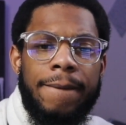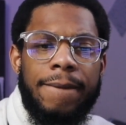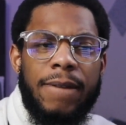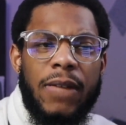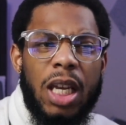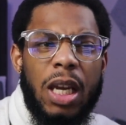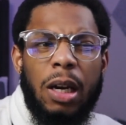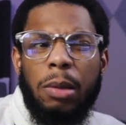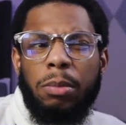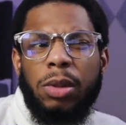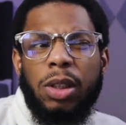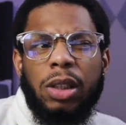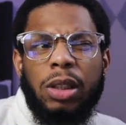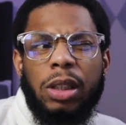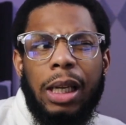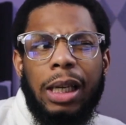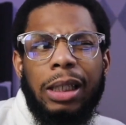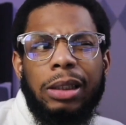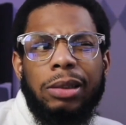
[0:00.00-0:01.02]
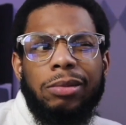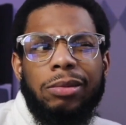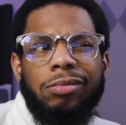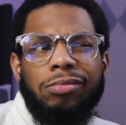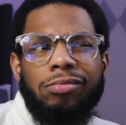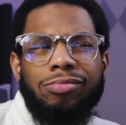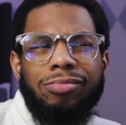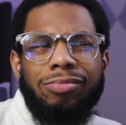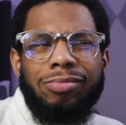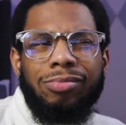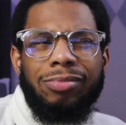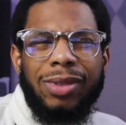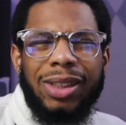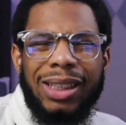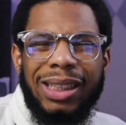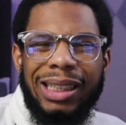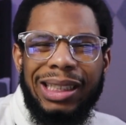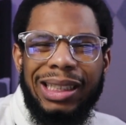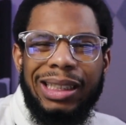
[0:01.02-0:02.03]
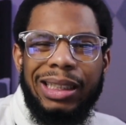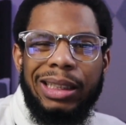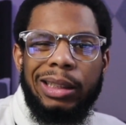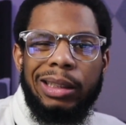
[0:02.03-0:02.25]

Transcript: And I'm just like, really?